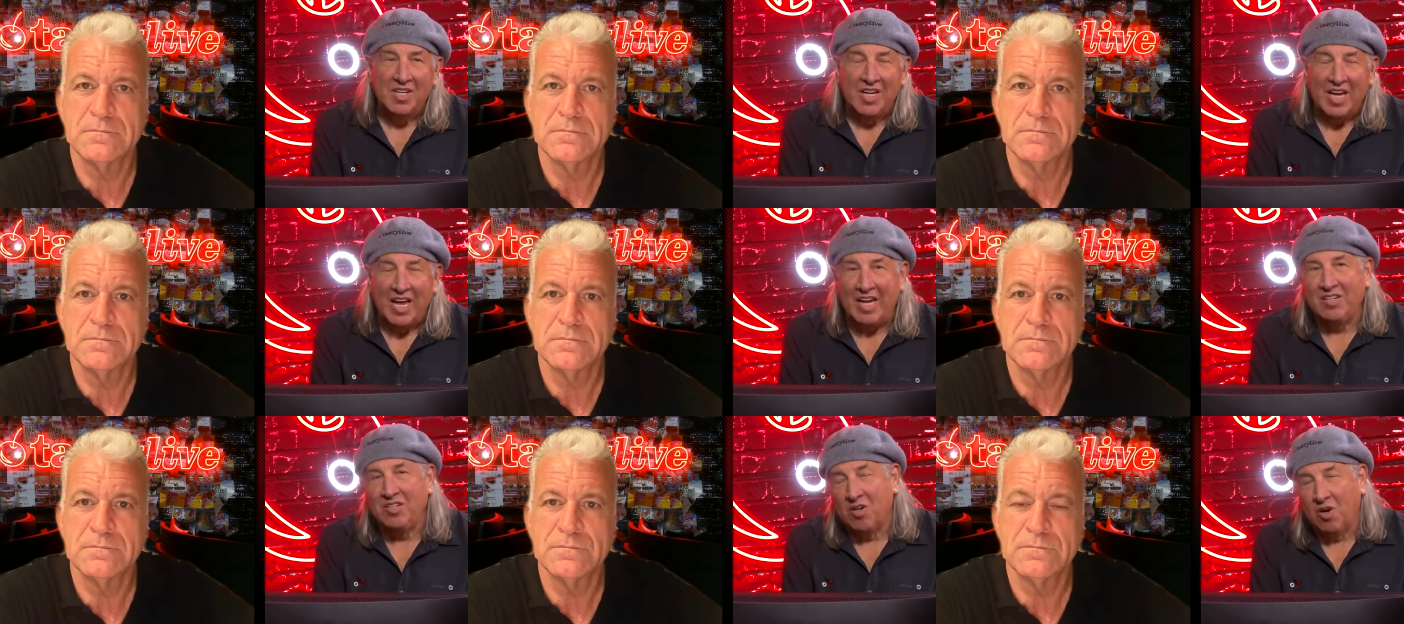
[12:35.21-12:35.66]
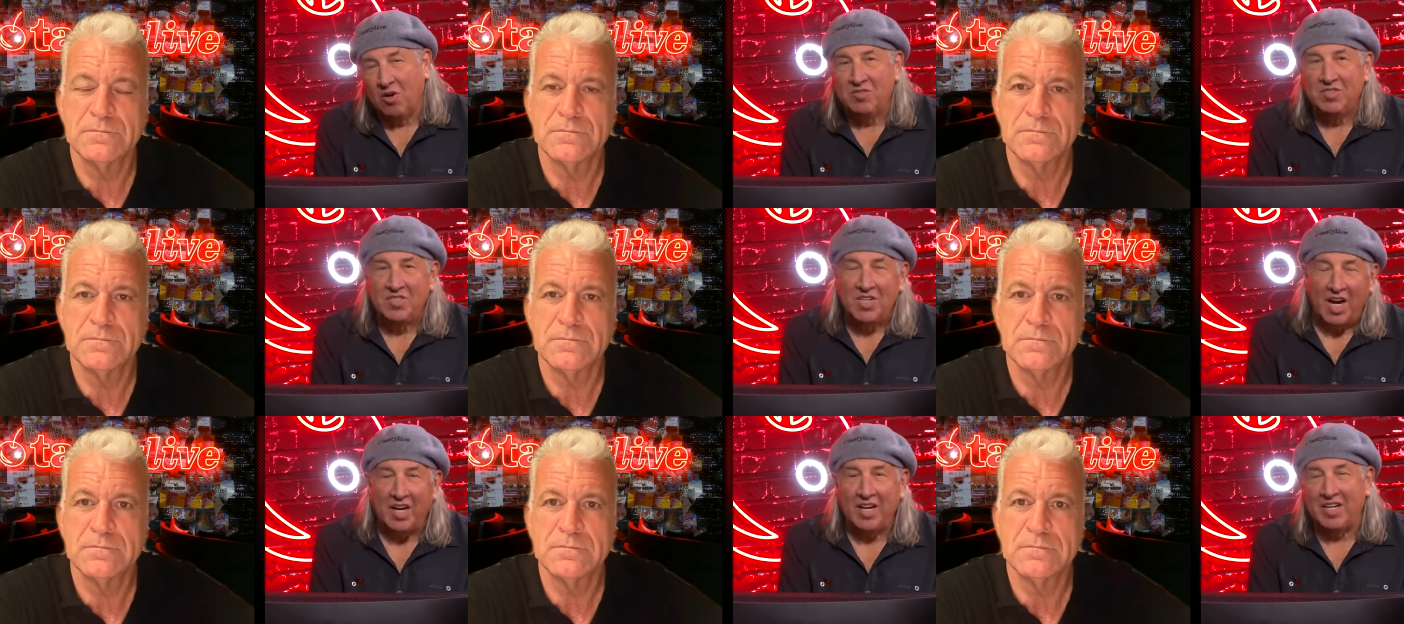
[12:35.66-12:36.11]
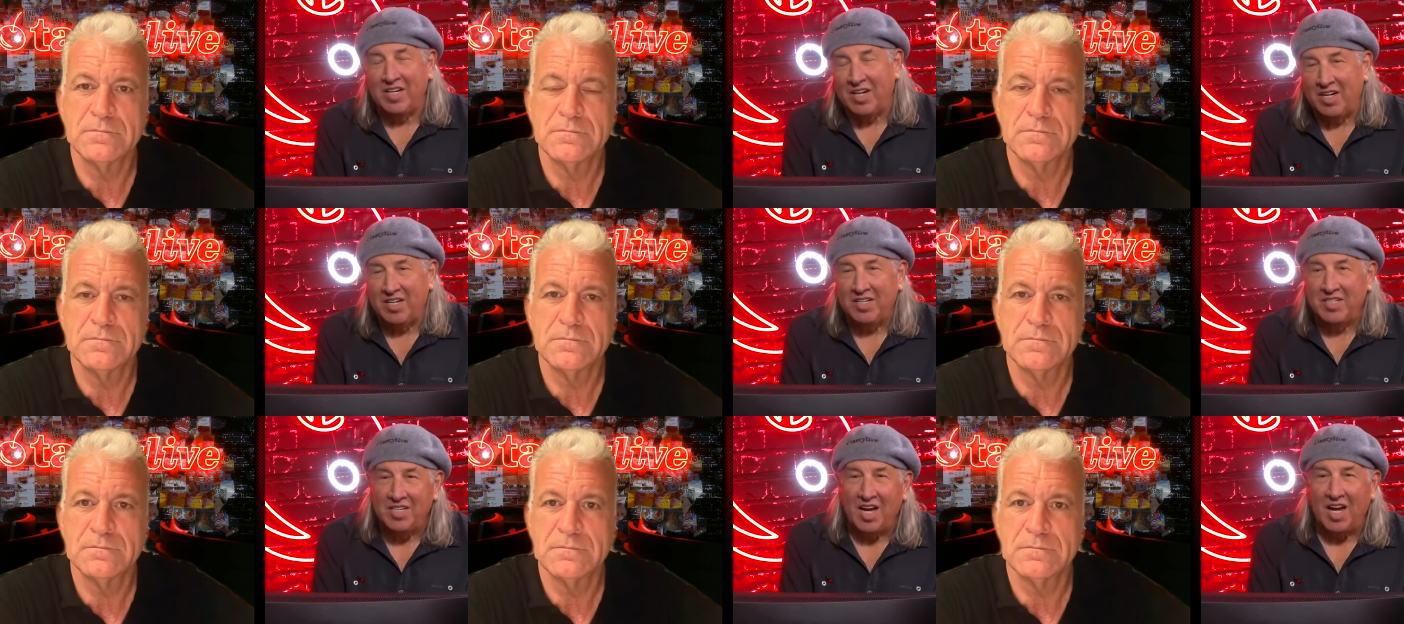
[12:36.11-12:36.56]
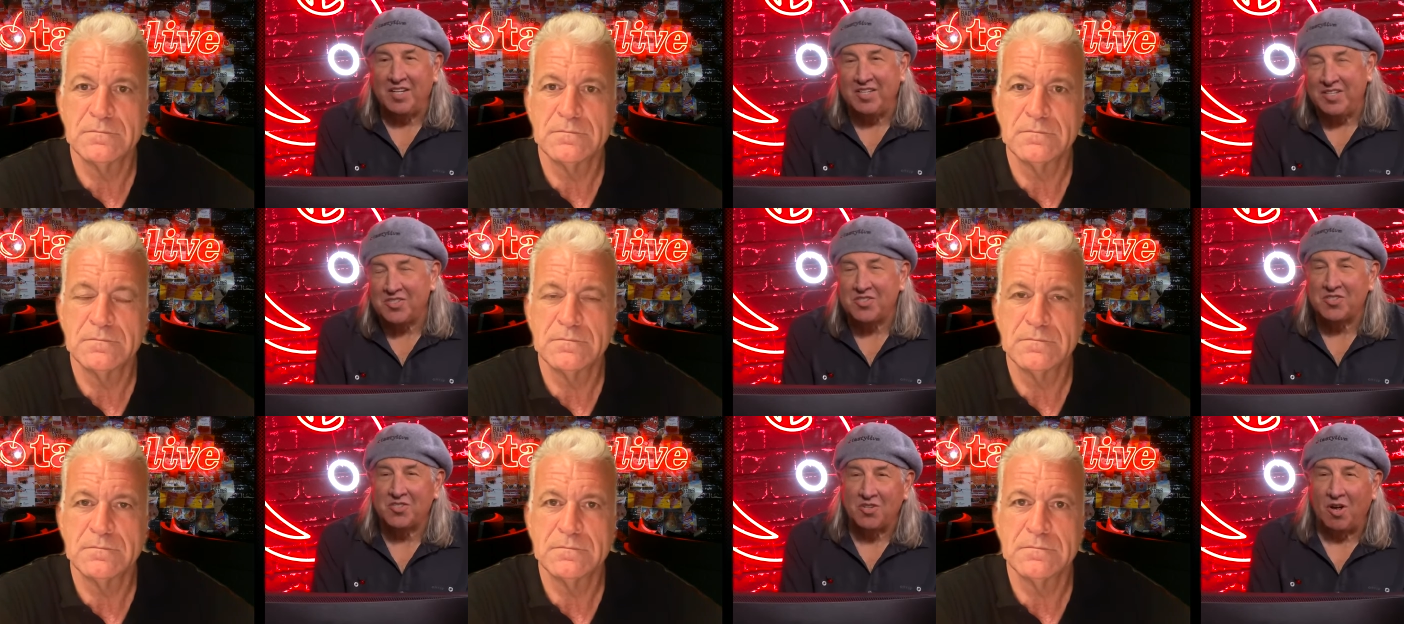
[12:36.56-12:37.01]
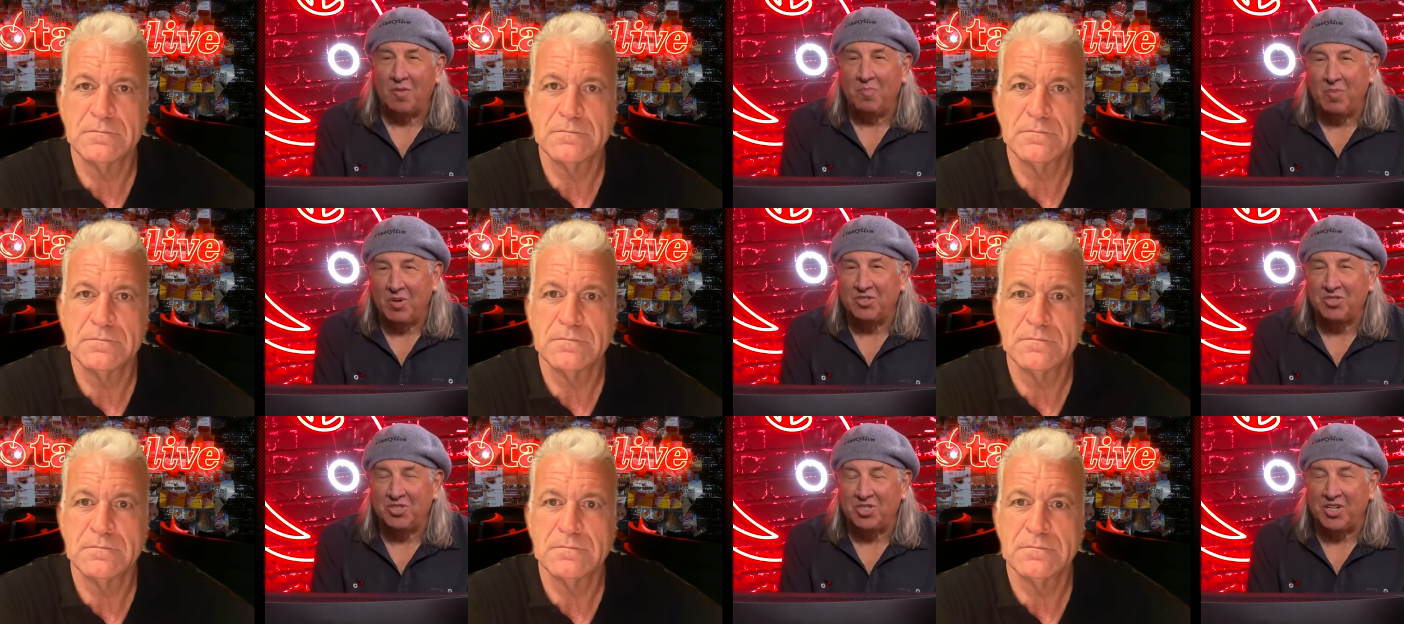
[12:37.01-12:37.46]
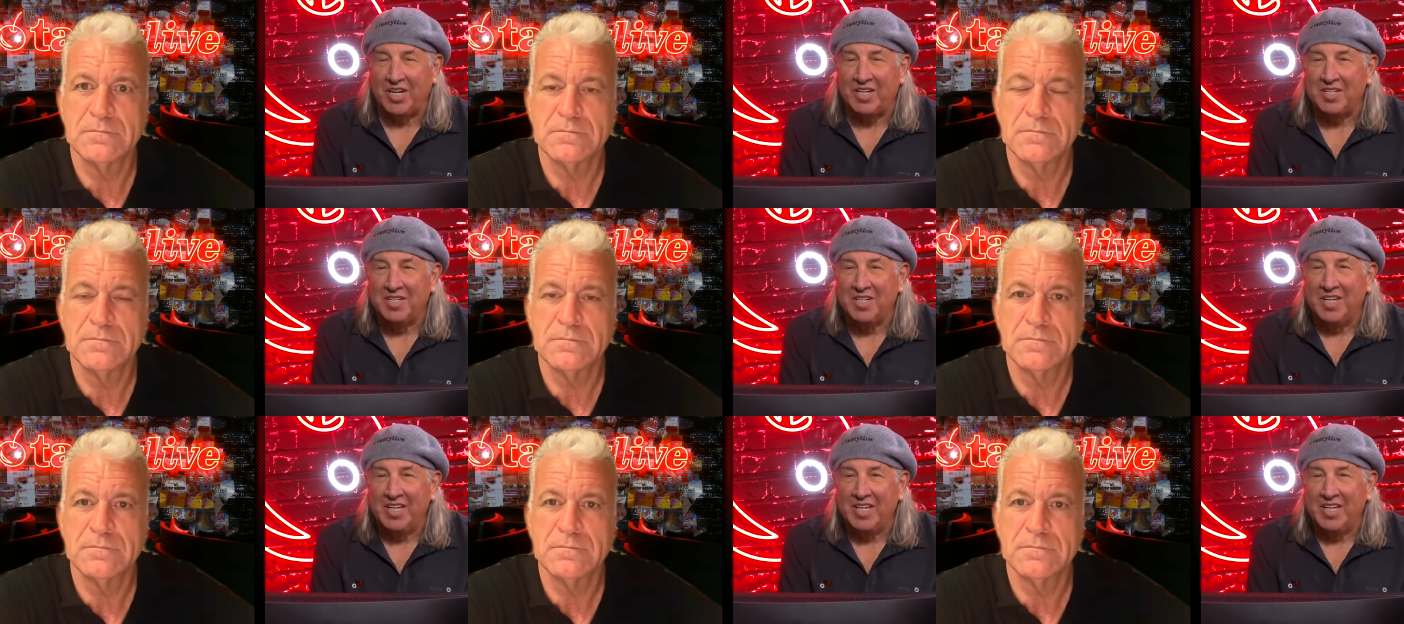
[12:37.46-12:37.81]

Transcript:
Speaker 1: and go da da da da da this is all bullshit